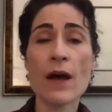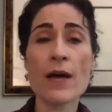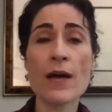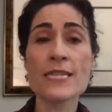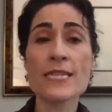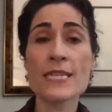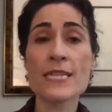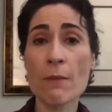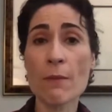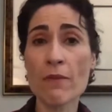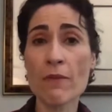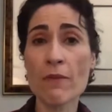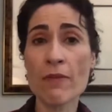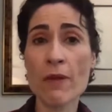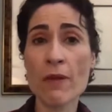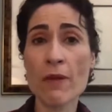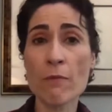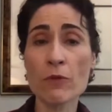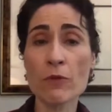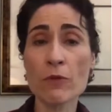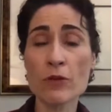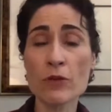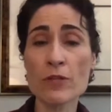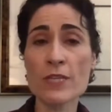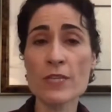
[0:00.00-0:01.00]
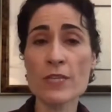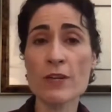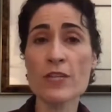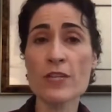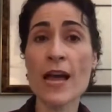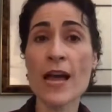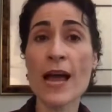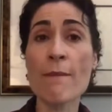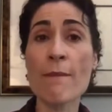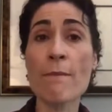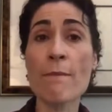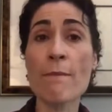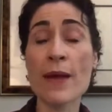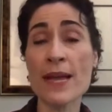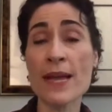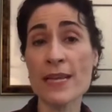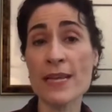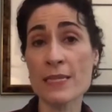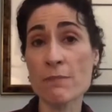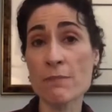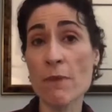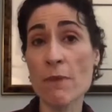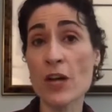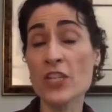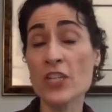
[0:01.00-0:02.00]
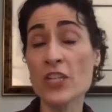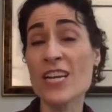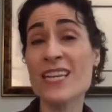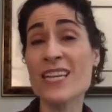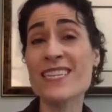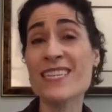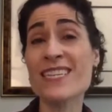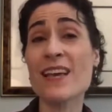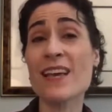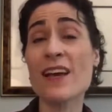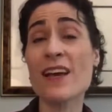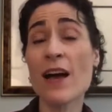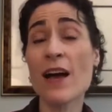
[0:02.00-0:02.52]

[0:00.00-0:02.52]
Some of them reduce their time by as much as